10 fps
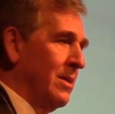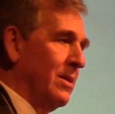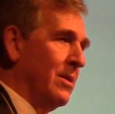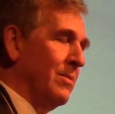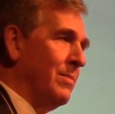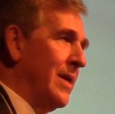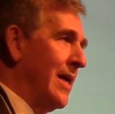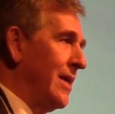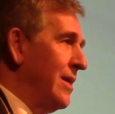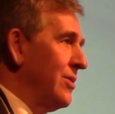"Oh
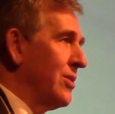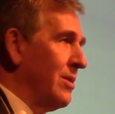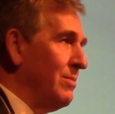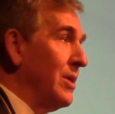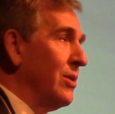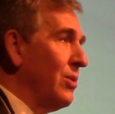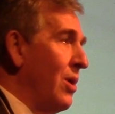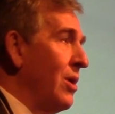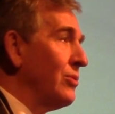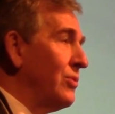man, it is going to be a
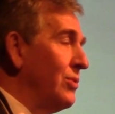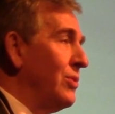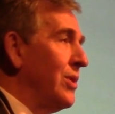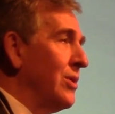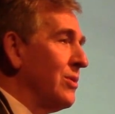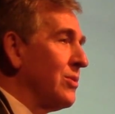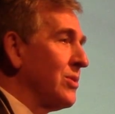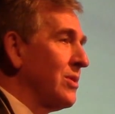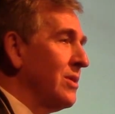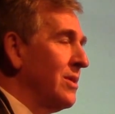long 2
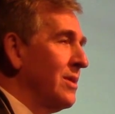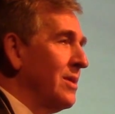years."